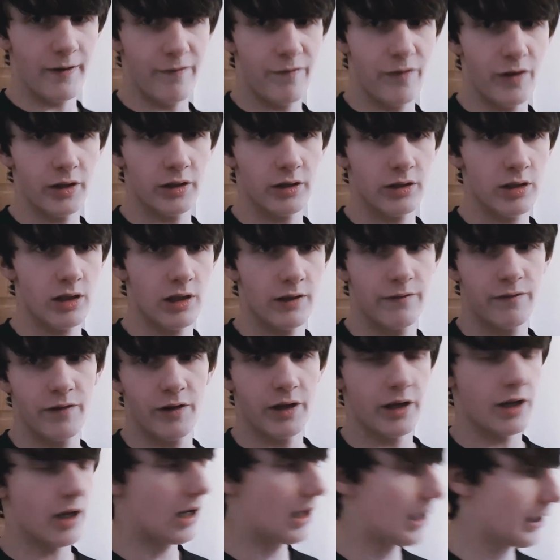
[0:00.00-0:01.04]
a foot, a
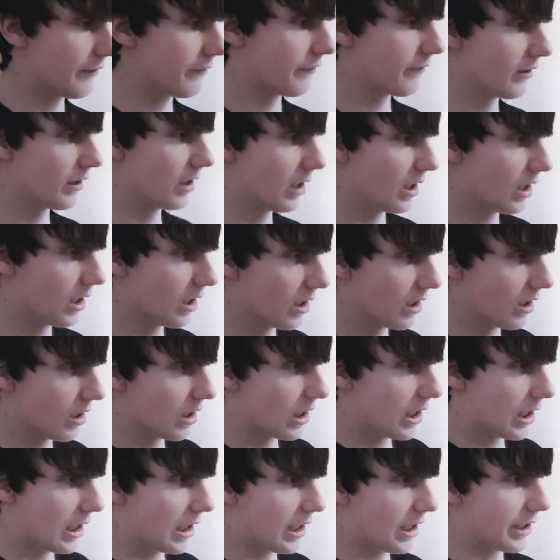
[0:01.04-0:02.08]
foot and a half.
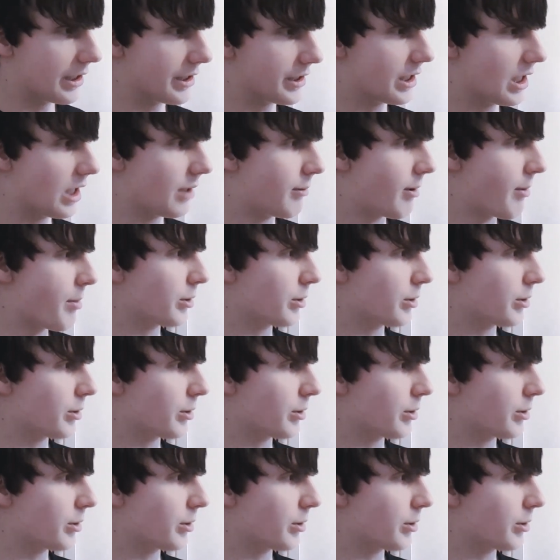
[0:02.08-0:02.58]
And um,